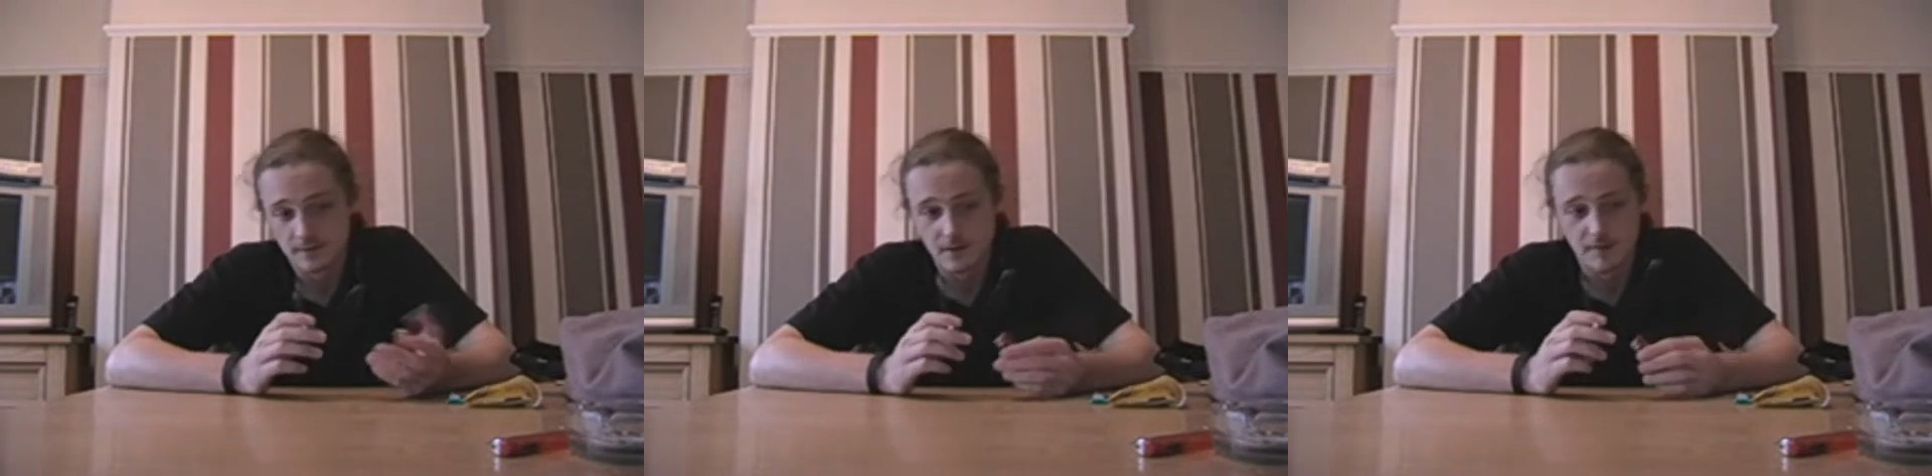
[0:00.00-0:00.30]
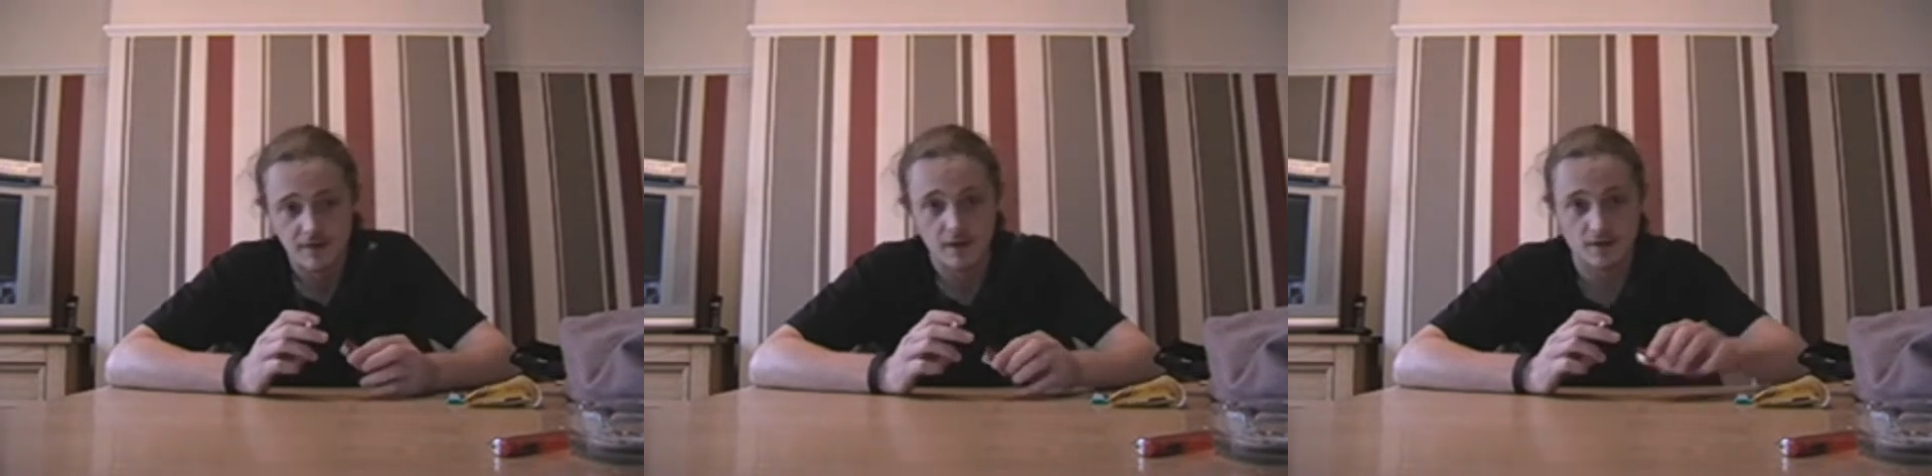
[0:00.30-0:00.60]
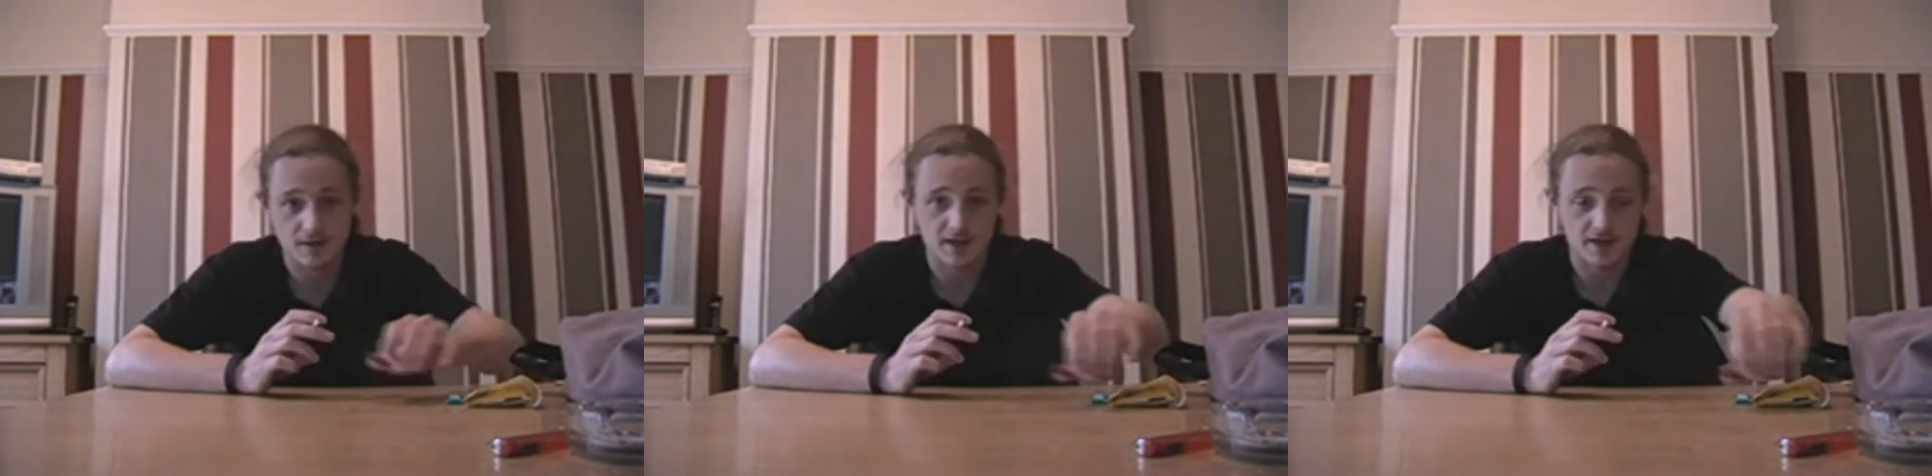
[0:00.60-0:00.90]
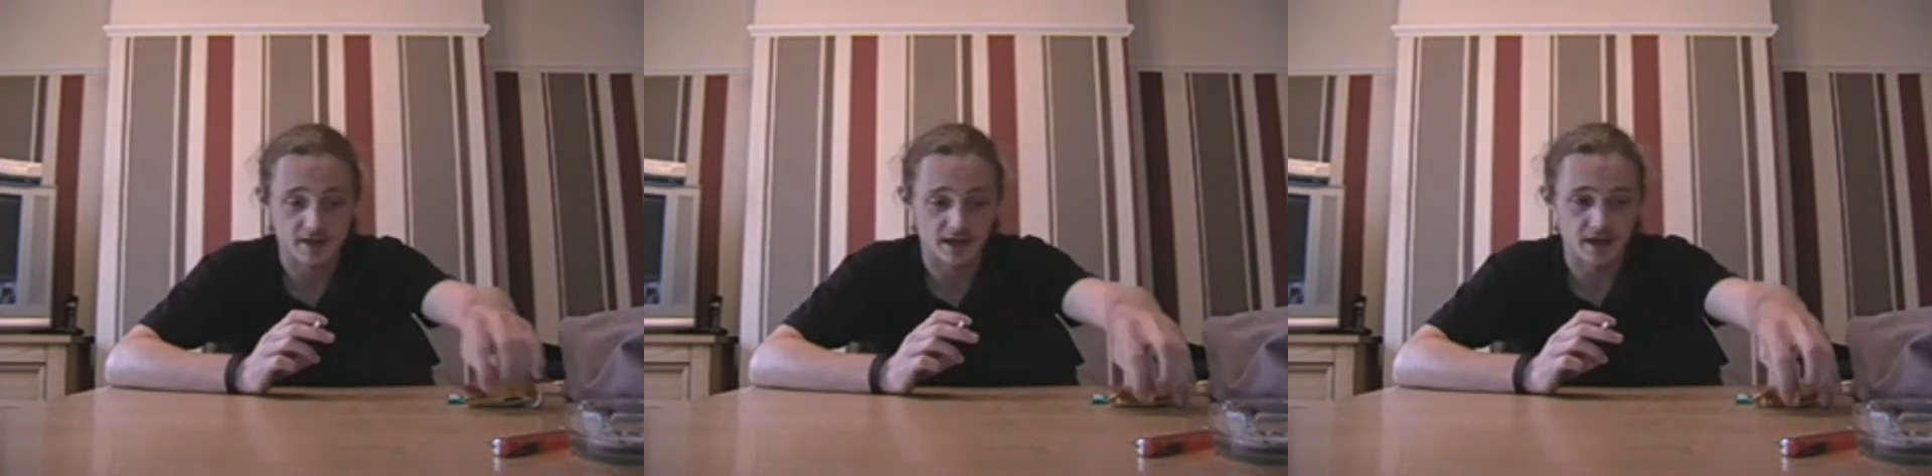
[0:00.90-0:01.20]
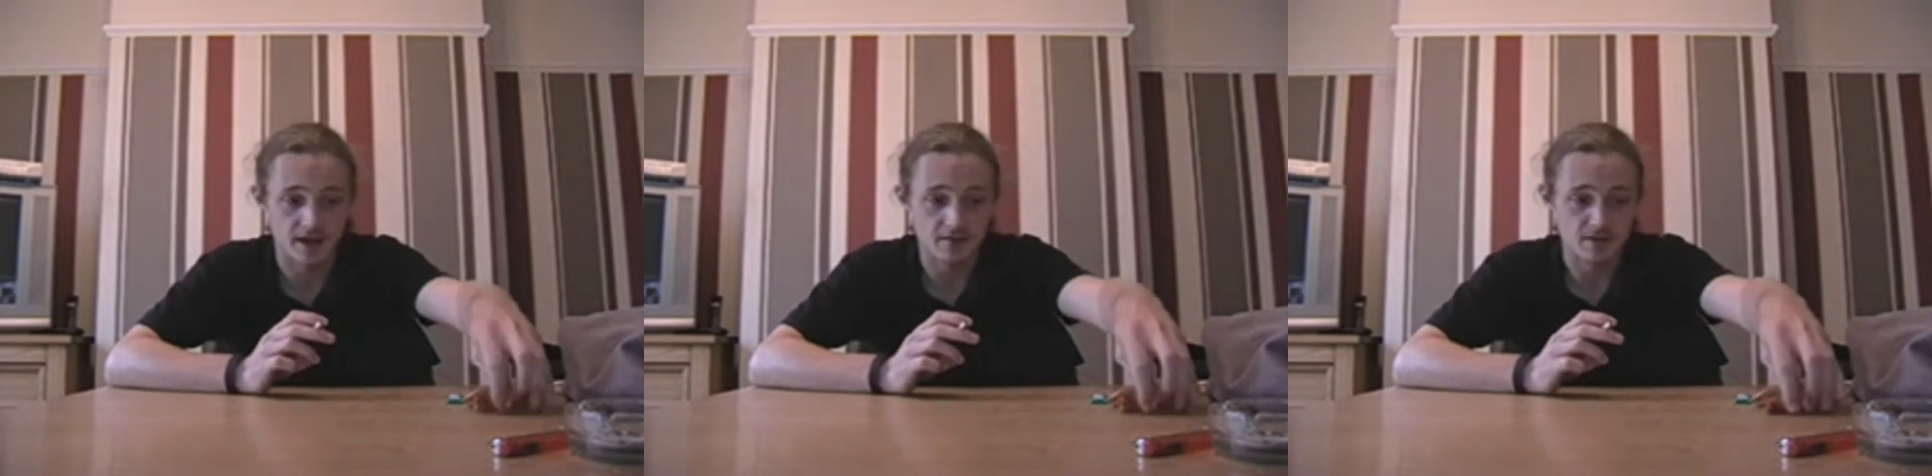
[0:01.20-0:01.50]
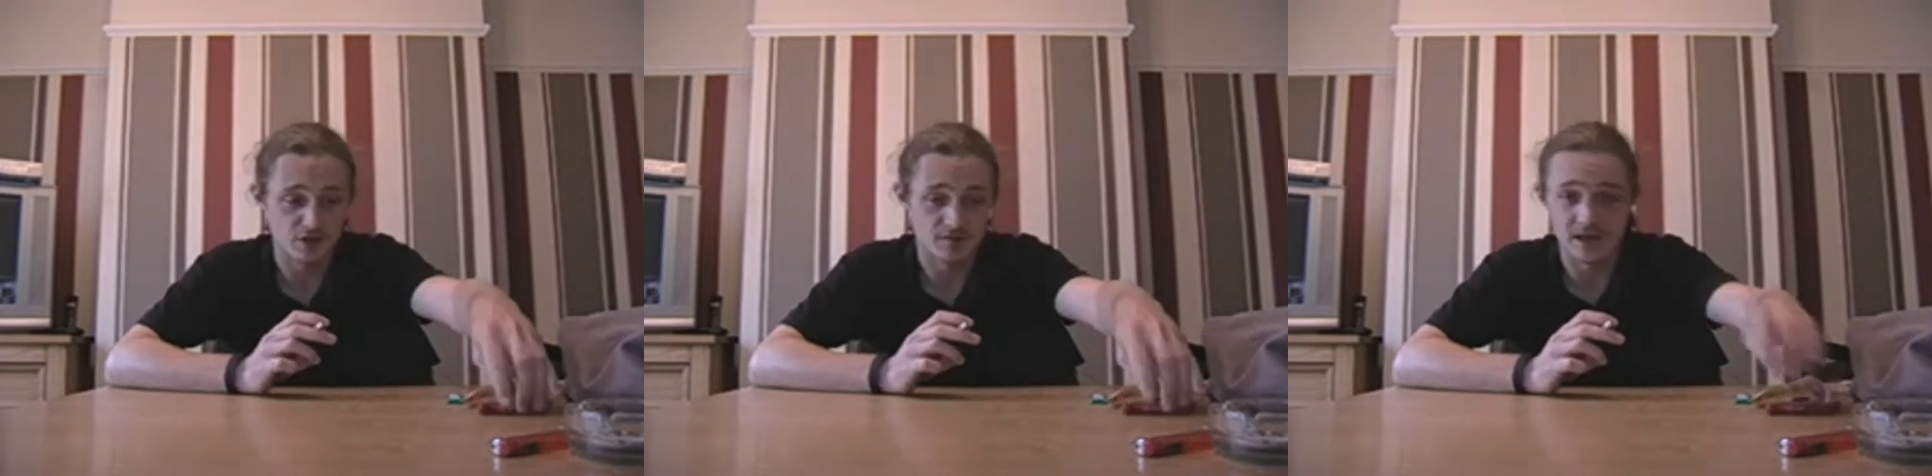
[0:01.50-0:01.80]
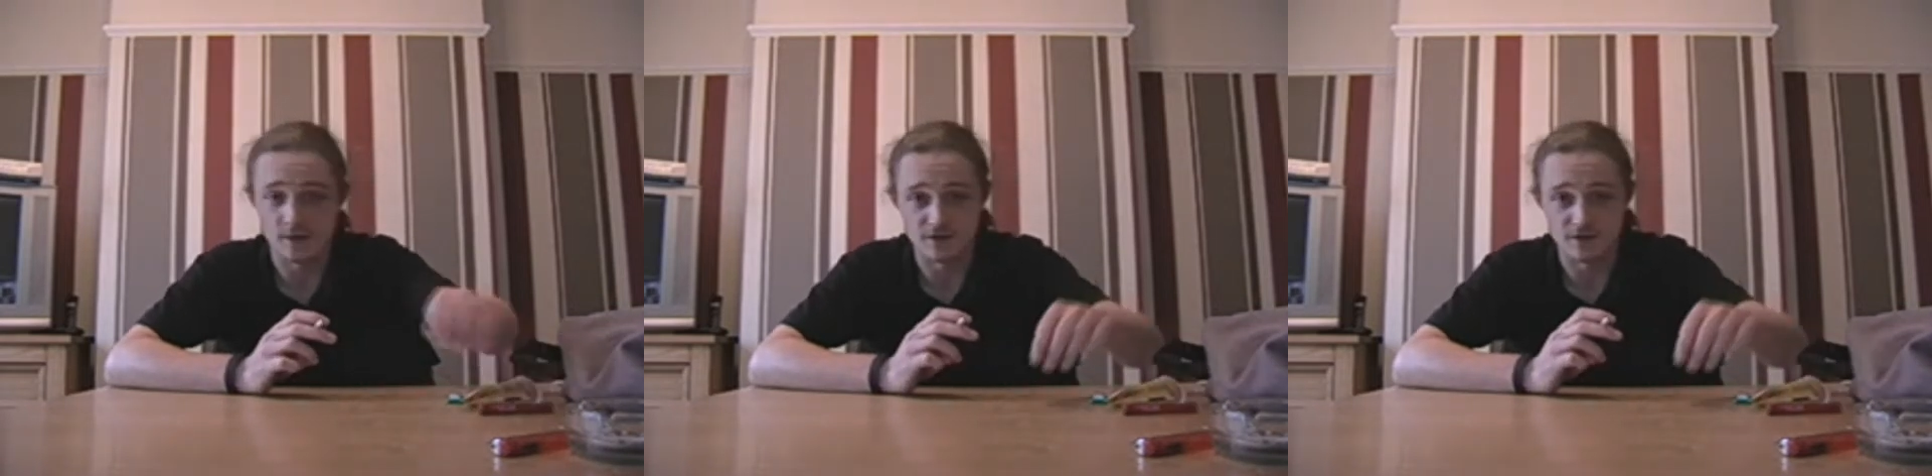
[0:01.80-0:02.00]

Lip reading: If it got to that state, that